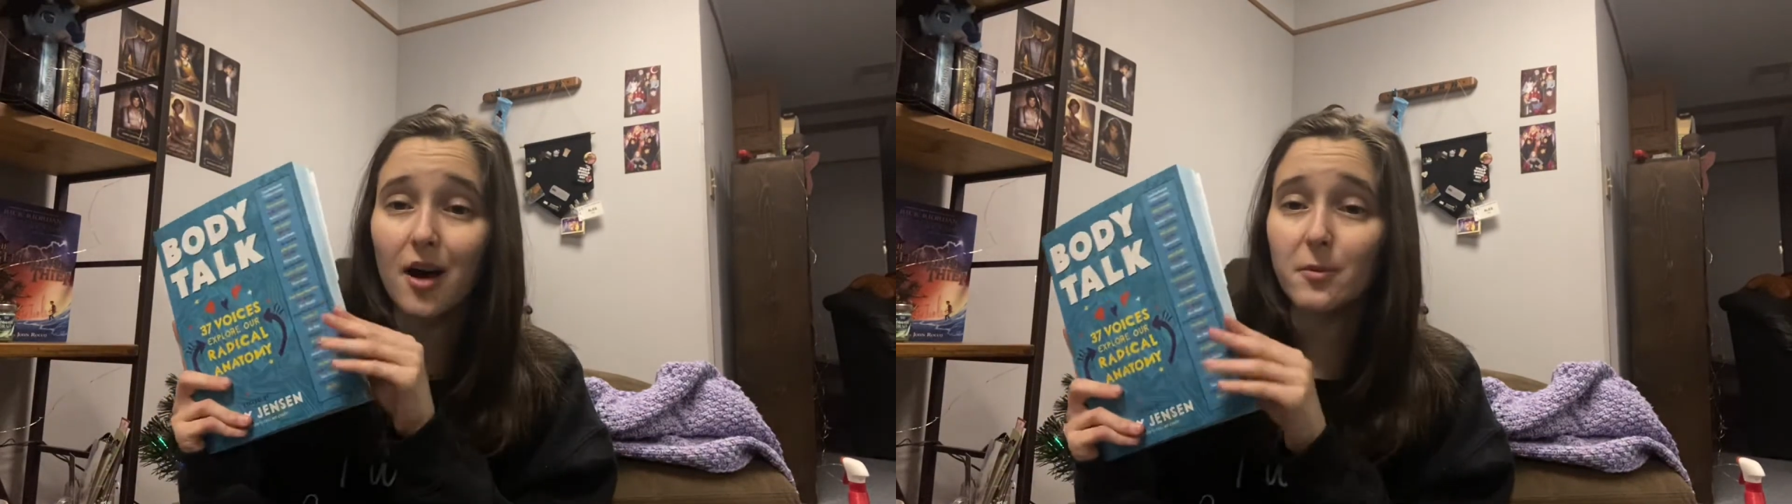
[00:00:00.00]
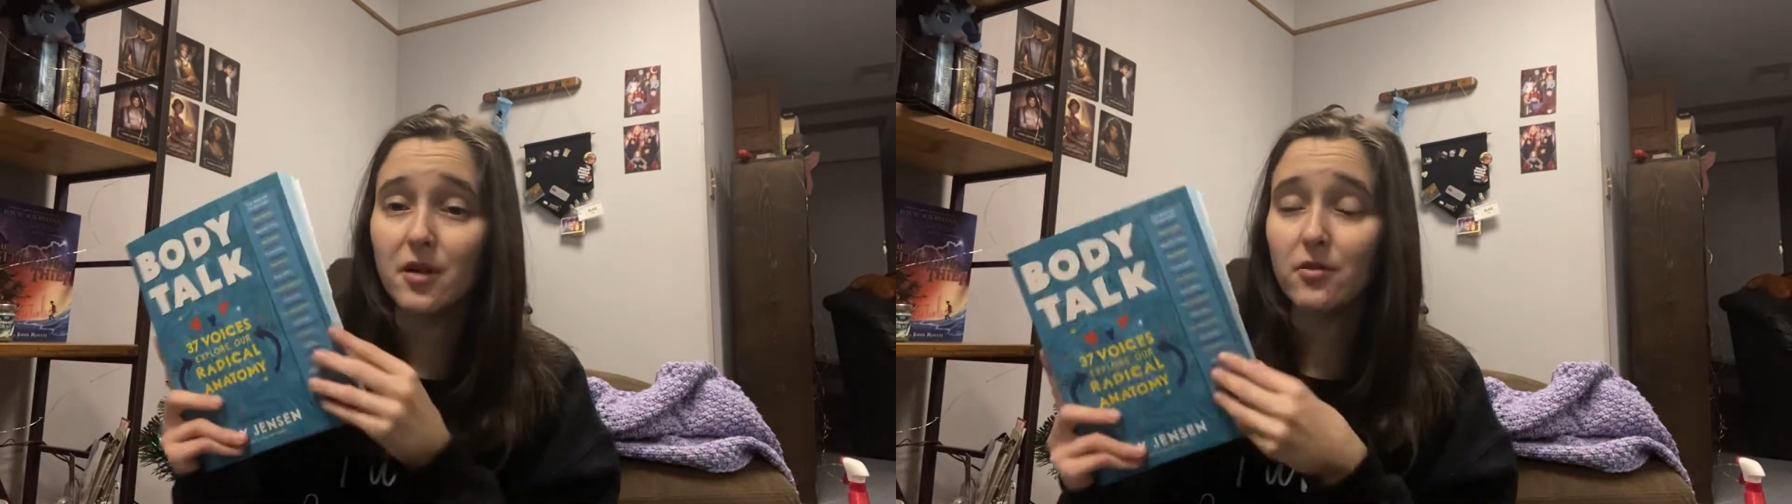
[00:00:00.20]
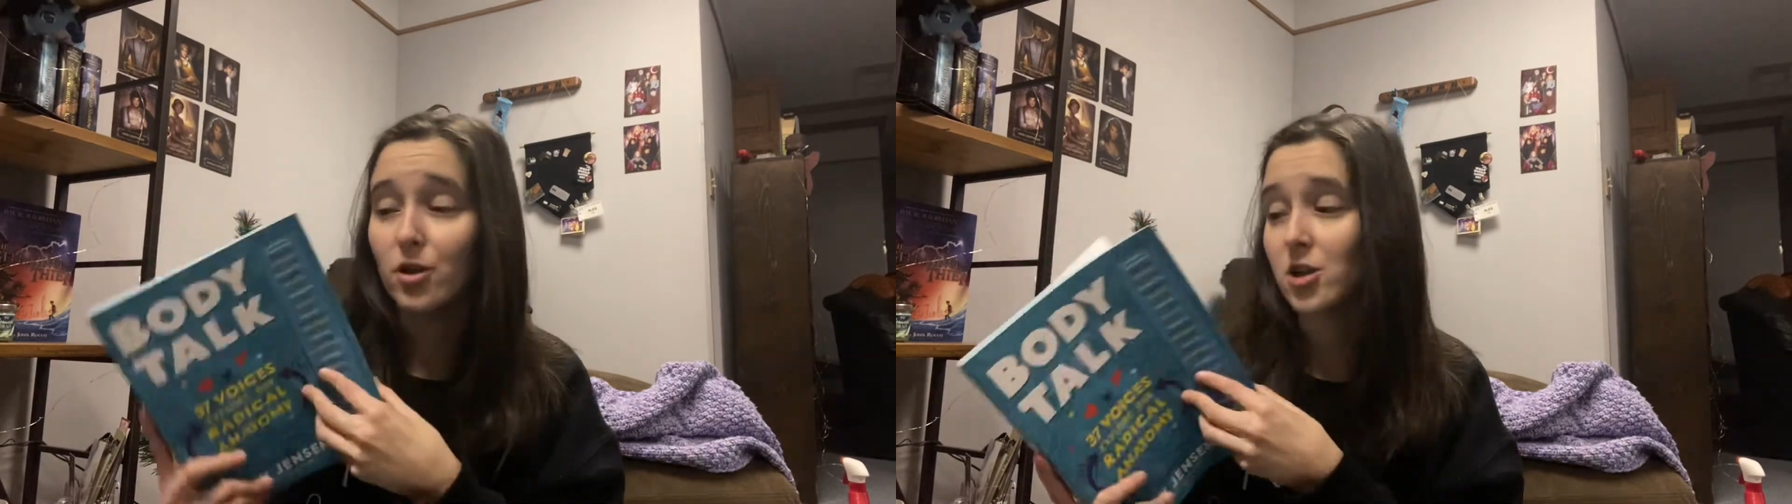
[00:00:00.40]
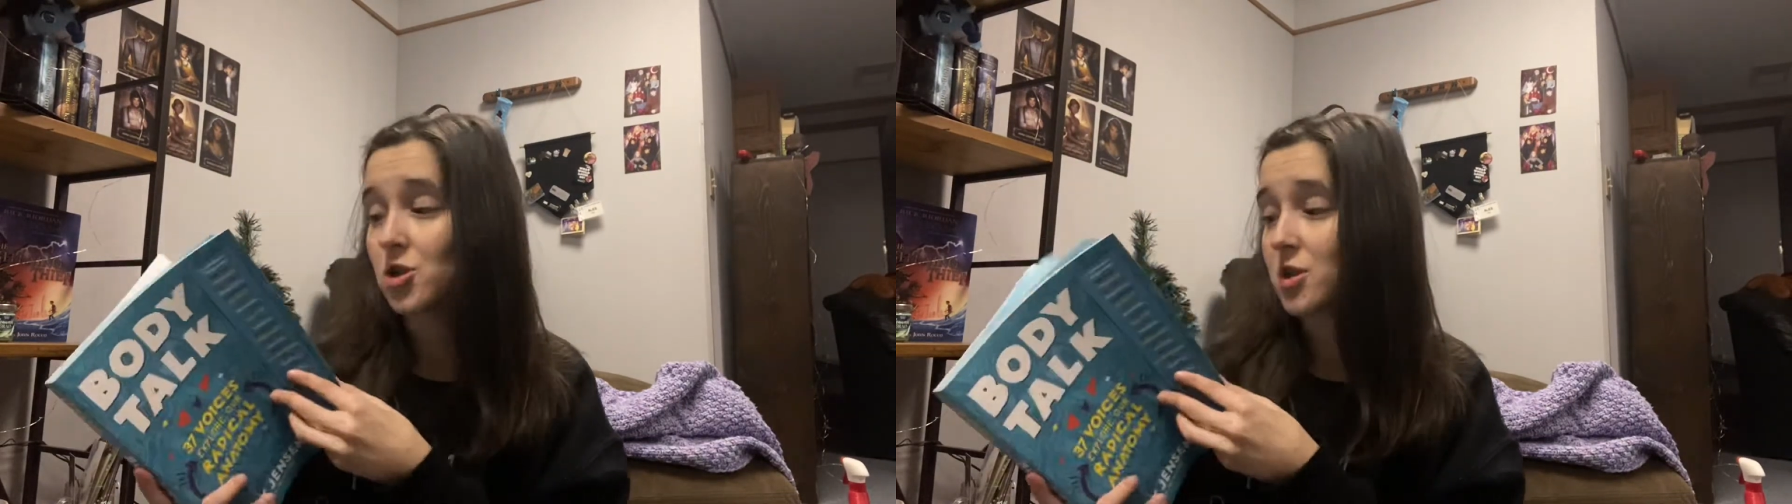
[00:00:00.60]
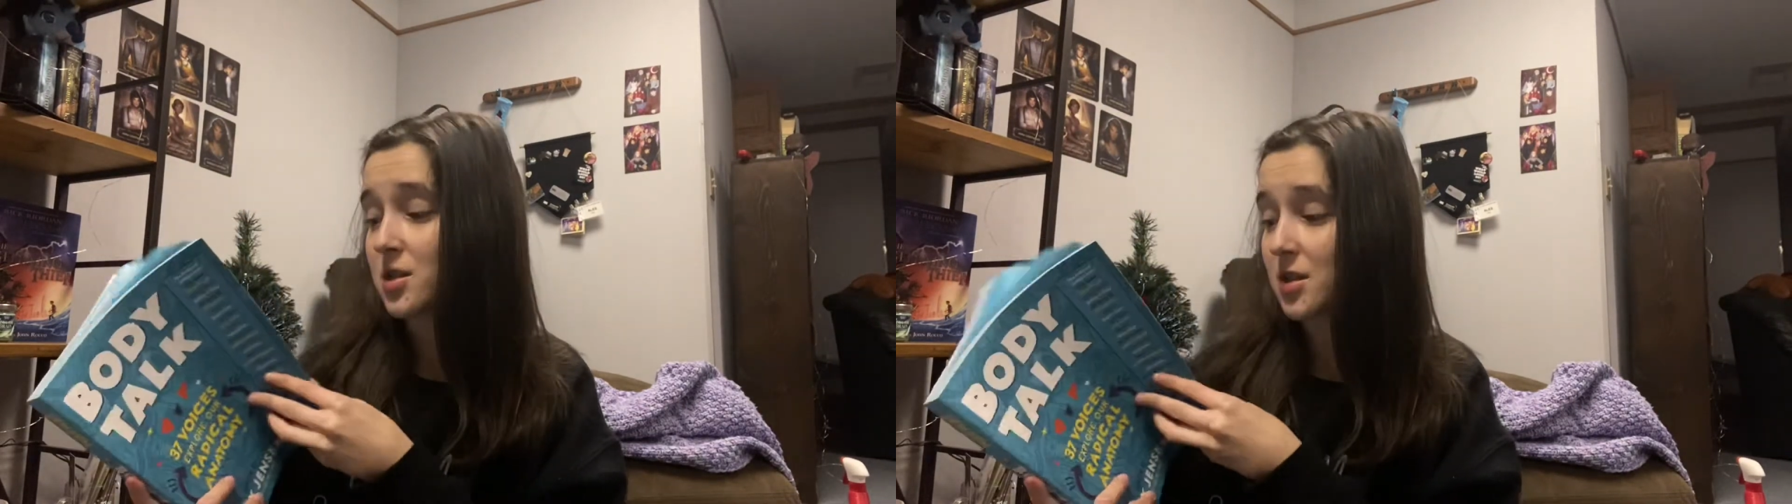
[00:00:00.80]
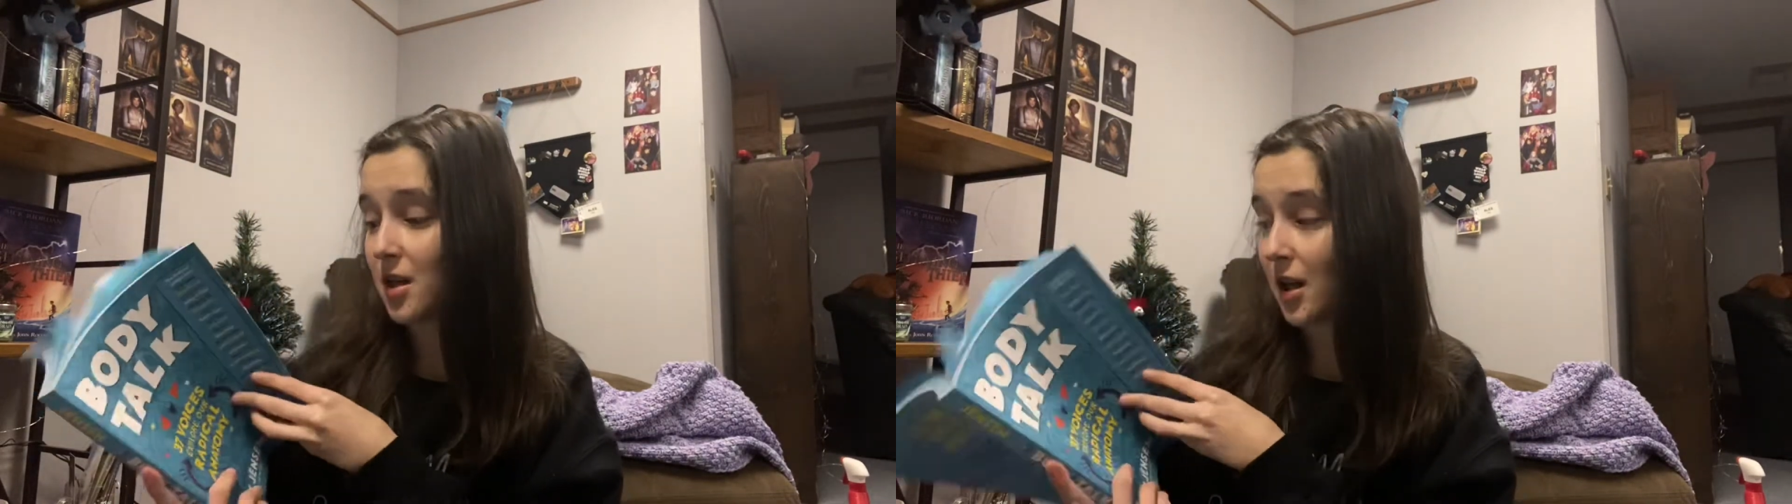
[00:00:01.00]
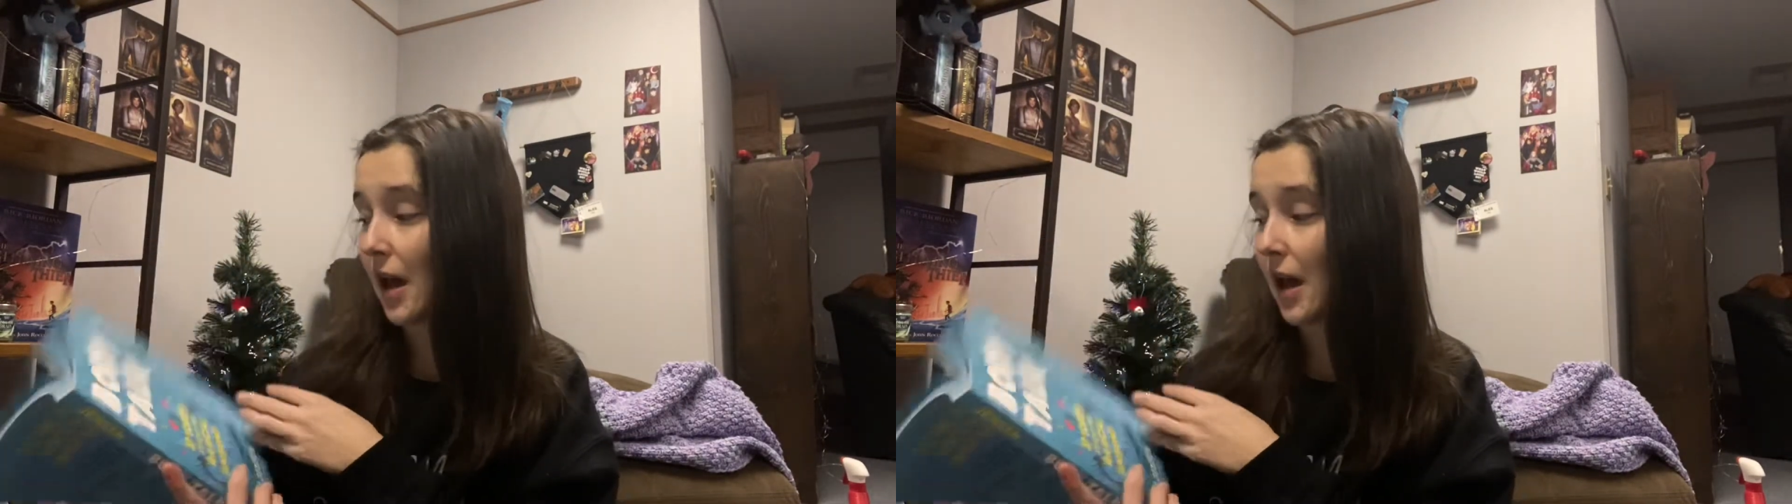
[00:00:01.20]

if you're interested.